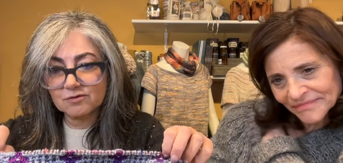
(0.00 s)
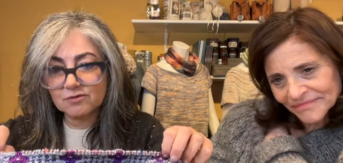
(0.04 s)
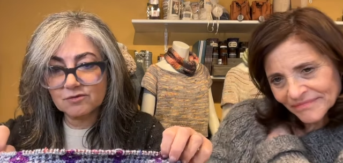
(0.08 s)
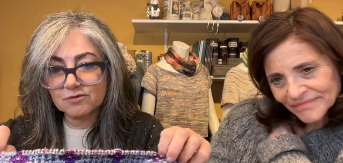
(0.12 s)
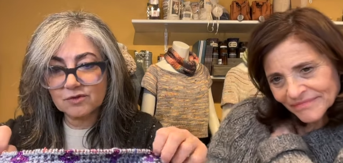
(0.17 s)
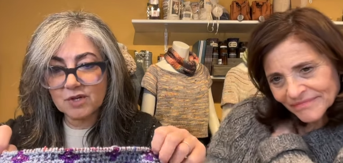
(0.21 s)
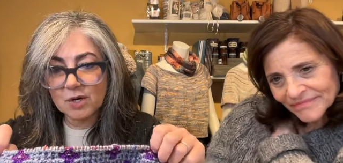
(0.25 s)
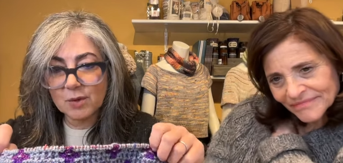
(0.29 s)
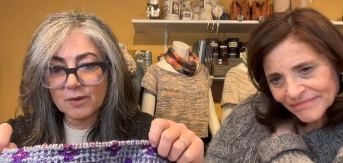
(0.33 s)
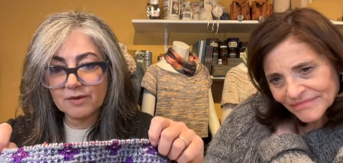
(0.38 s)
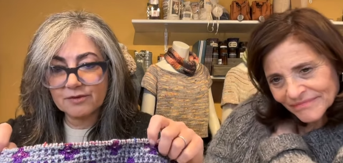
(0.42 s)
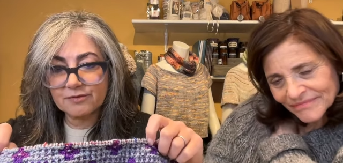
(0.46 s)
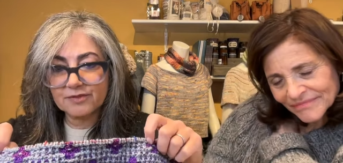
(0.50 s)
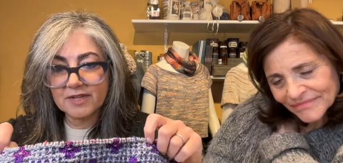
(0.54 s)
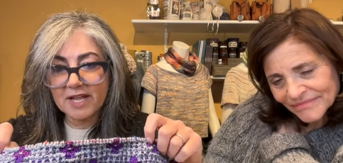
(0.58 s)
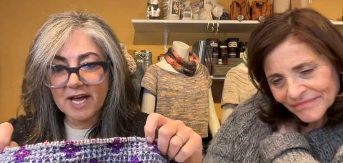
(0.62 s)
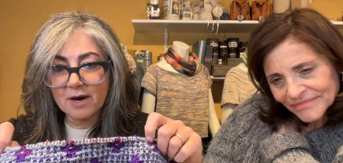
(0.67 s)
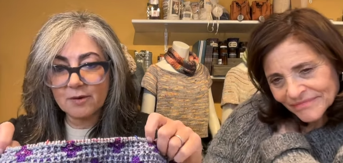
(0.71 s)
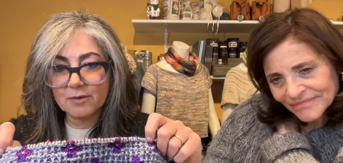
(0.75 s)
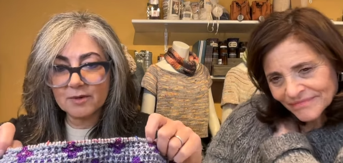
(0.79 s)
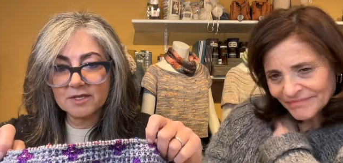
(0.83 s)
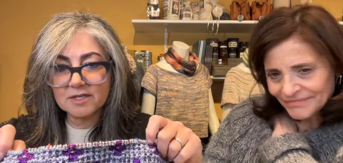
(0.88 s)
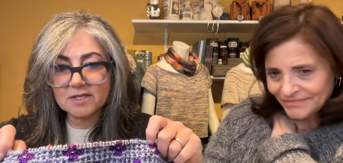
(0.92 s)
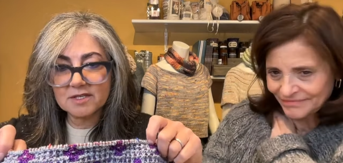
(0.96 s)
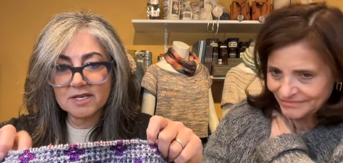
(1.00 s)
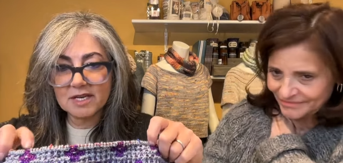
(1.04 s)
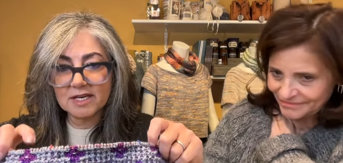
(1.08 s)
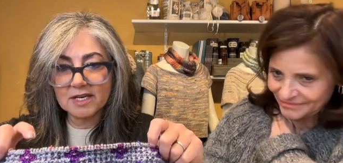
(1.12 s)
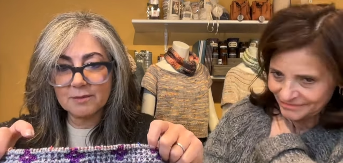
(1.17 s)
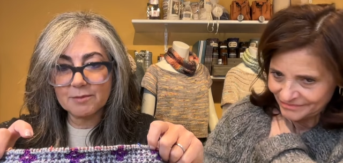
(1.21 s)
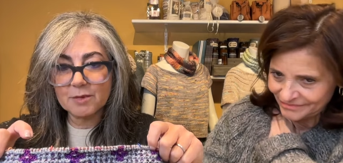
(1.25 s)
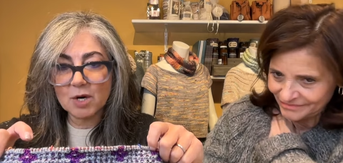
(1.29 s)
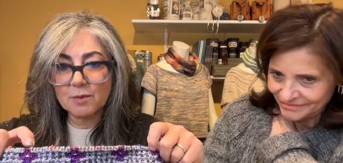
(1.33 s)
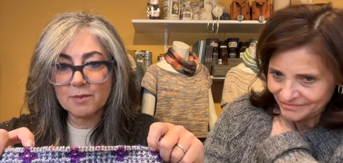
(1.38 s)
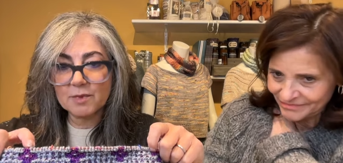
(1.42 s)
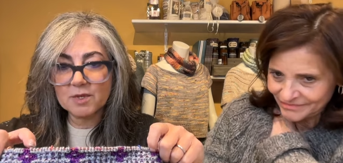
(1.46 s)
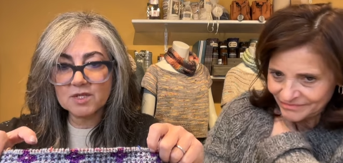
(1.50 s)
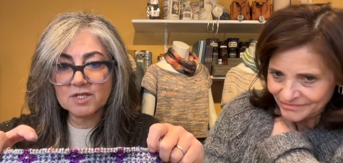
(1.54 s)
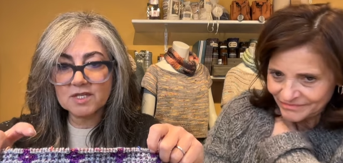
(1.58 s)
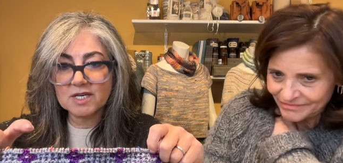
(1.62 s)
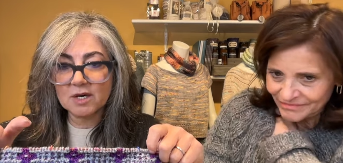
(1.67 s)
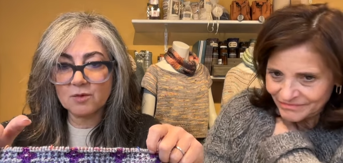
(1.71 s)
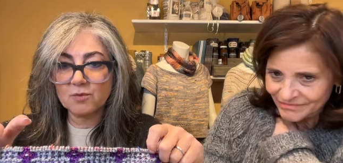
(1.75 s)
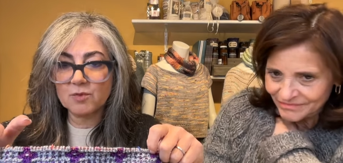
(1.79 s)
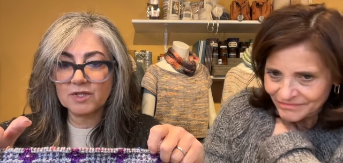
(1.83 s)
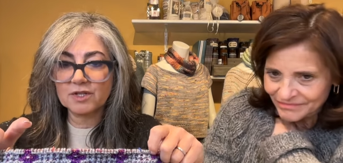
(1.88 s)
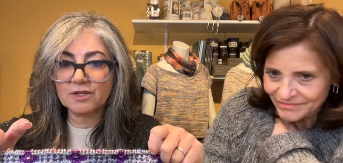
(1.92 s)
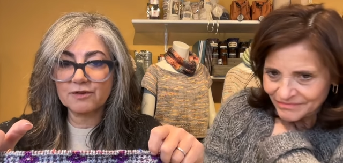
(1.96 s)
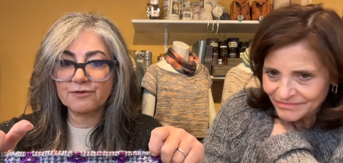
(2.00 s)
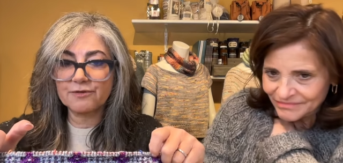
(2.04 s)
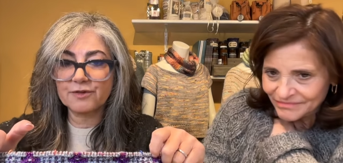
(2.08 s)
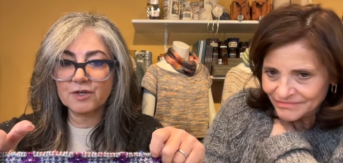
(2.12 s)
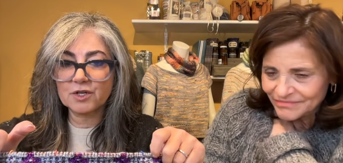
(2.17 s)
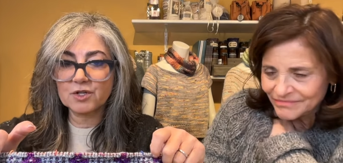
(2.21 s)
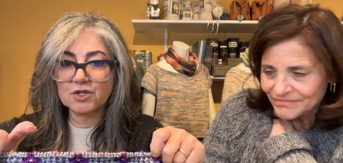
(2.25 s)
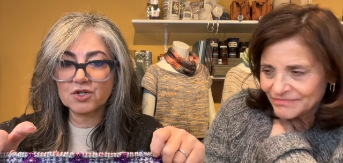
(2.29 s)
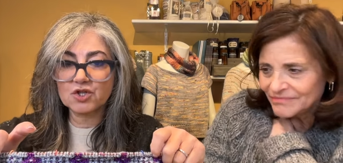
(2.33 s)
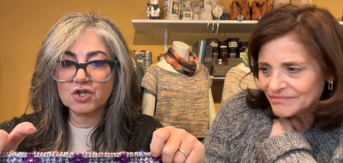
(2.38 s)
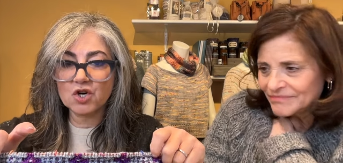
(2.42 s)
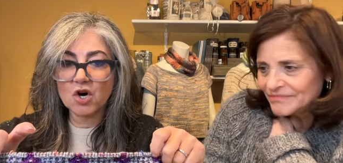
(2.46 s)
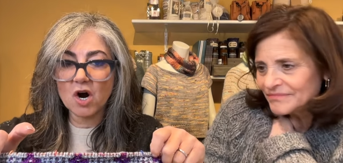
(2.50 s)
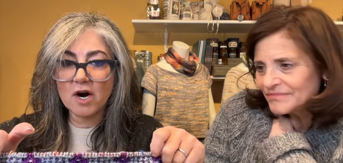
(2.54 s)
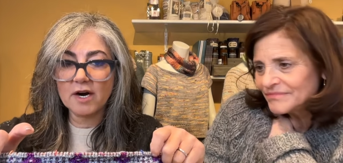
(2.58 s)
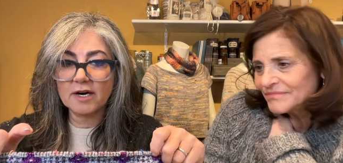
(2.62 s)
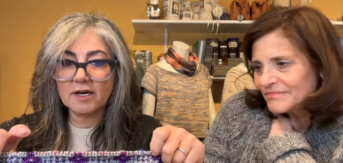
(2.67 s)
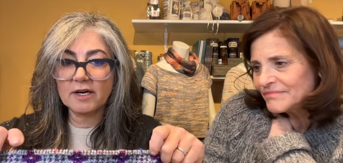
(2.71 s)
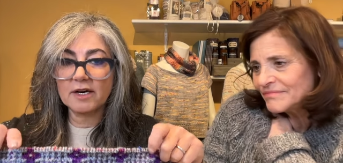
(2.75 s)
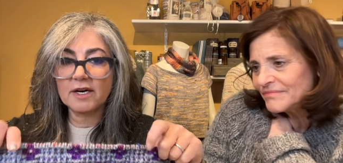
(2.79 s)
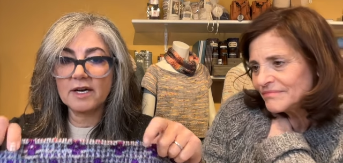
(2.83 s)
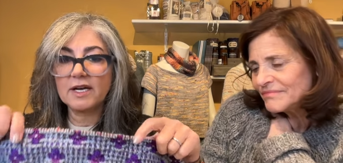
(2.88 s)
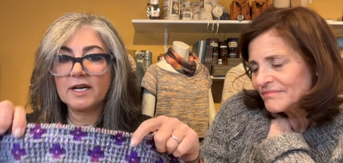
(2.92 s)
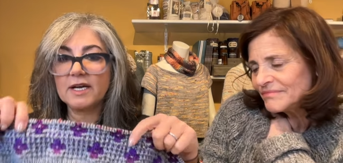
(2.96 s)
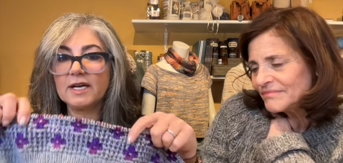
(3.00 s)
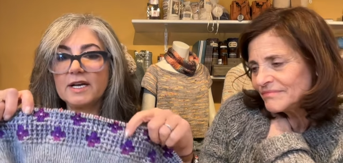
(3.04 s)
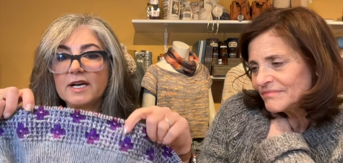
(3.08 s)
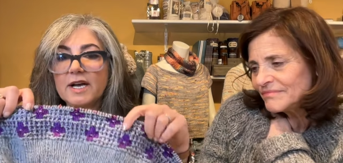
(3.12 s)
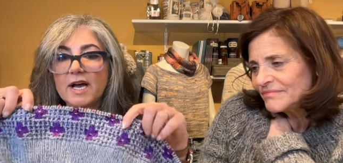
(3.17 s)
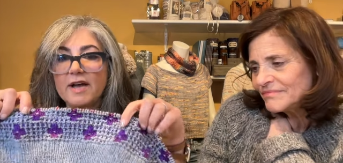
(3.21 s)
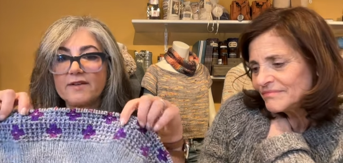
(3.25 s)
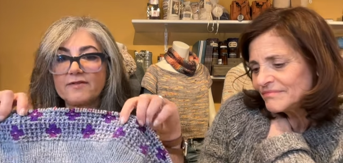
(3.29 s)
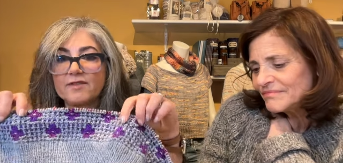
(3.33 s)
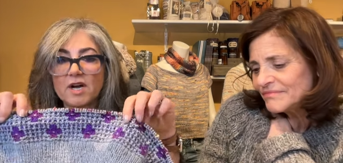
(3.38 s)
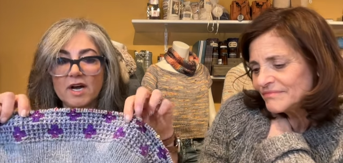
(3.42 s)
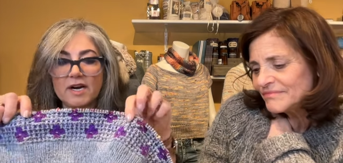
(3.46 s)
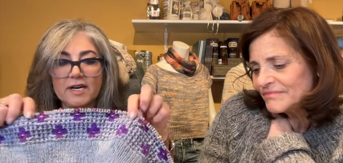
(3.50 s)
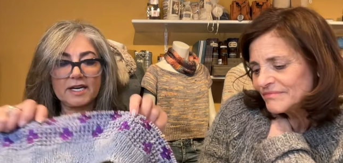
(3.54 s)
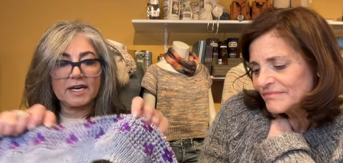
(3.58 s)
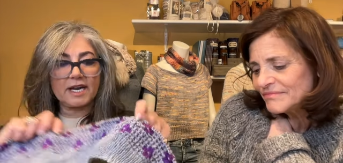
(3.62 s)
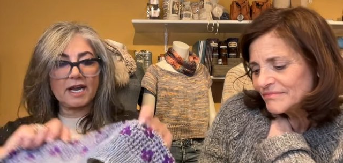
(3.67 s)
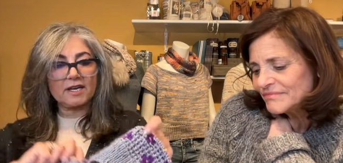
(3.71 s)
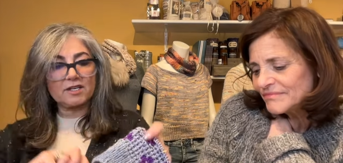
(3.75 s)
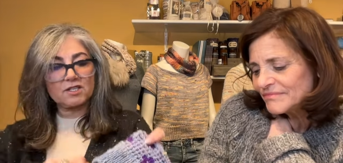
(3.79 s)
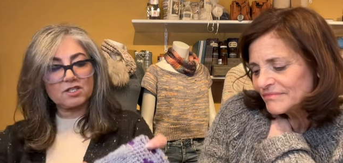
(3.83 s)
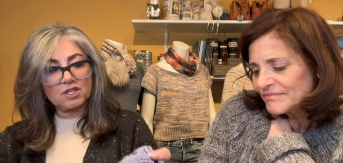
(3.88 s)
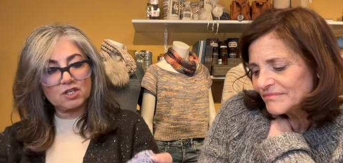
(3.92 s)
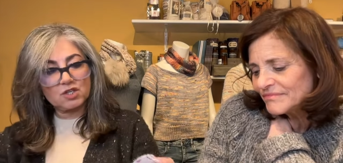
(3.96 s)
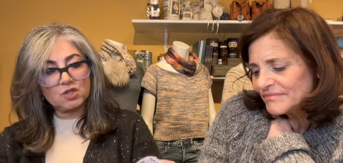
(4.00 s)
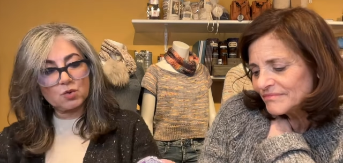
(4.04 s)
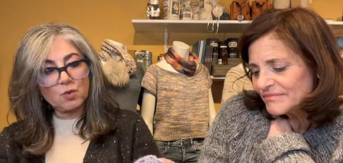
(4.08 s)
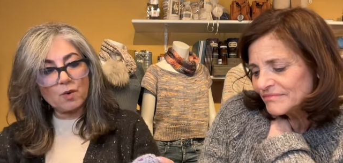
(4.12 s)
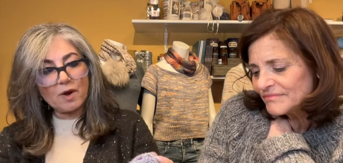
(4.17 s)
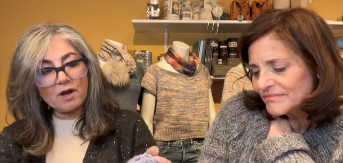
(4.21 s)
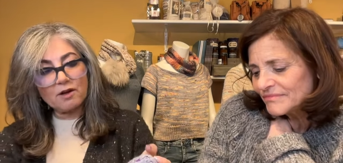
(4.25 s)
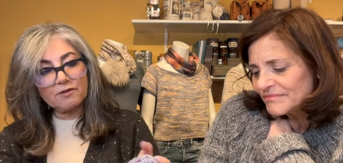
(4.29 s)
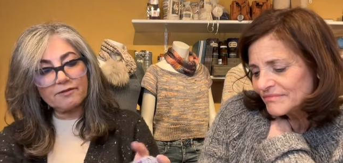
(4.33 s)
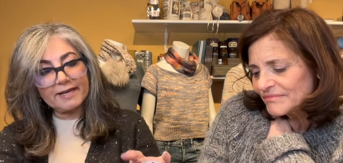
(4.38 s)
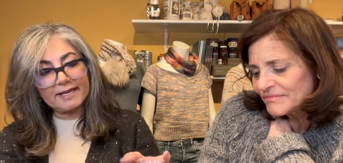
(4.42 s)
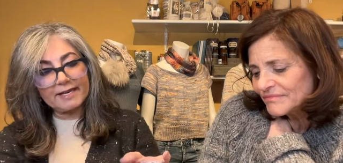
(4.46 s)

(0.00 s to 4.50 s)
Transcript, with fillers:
Speaker 1: row of flowers and I'm almost done with the first chart. I've got to get to 12